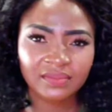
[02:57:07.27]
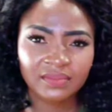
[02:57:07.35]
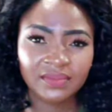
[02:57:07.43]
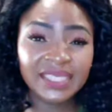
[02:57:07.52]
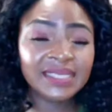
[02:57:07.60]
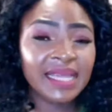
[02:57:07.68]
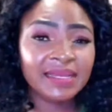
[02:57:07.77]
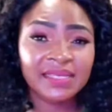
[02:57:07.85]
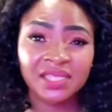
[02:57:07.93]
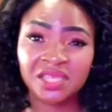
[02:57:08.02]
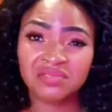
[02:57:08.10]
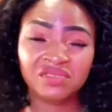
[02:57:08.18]
These are the
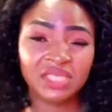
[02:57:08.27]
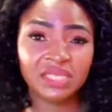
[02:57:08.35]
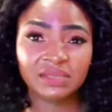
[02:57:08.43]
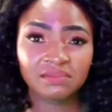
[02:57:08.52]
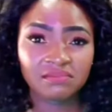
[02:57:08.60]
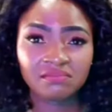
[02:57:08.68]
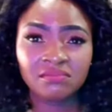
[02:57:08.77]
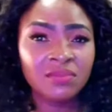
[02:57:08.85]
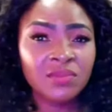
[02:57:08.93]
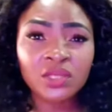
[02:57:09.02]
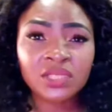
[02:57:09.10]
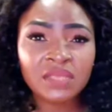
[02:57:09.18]
secrets.
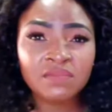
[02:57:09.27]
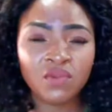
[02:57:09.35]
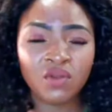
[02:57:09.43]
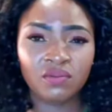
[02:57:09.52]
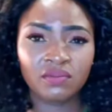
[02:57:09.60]
Nothing more.